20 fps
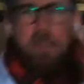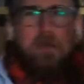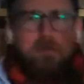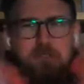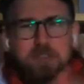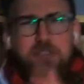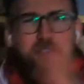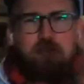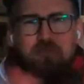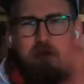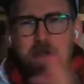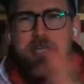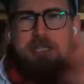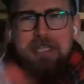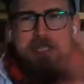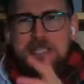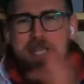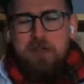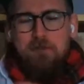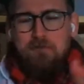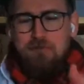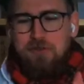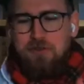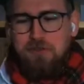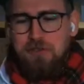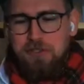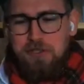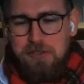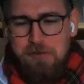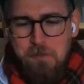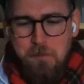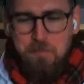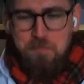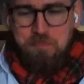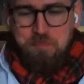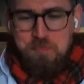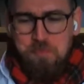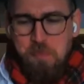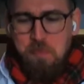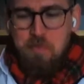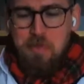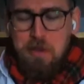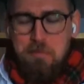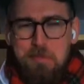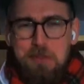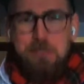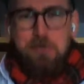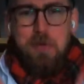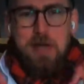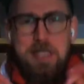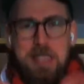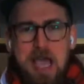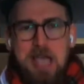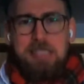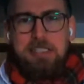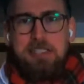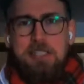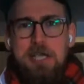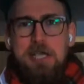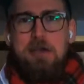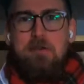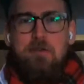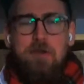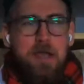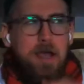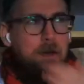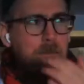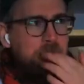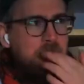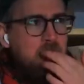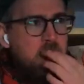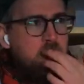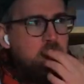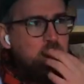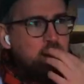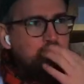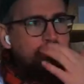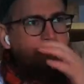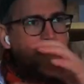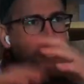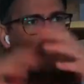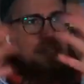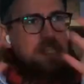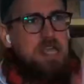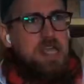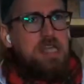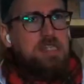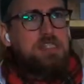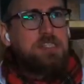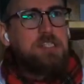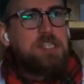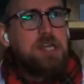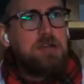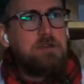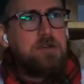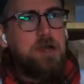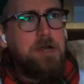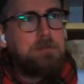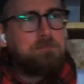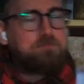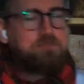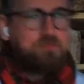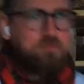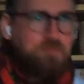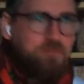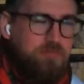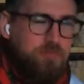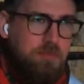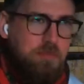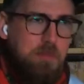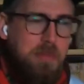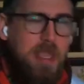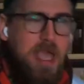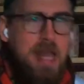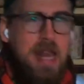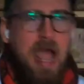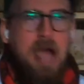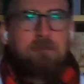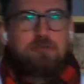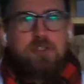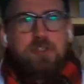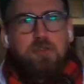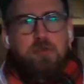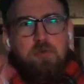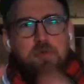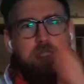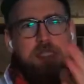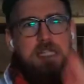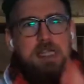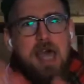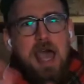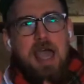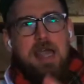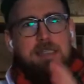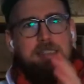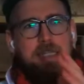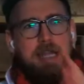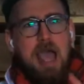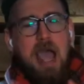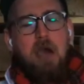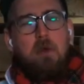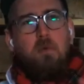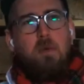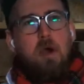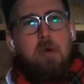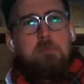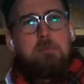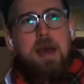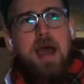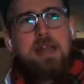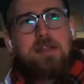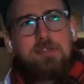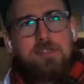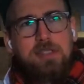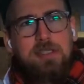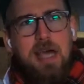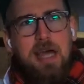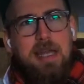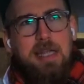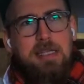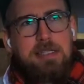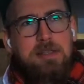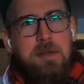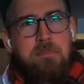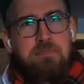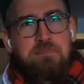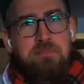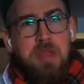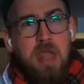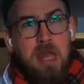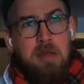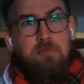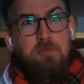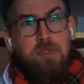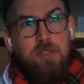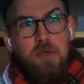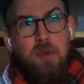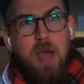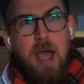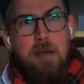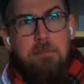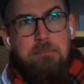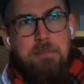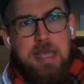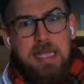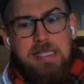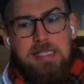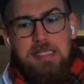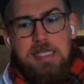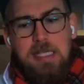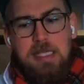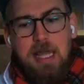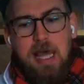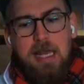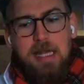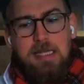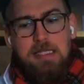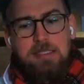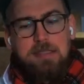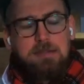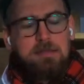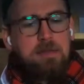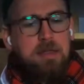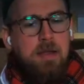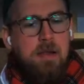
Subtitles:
Just trying the difference between that interior and the exterior, and how salty that is, and how well balanced that is, and also how meaty that is. And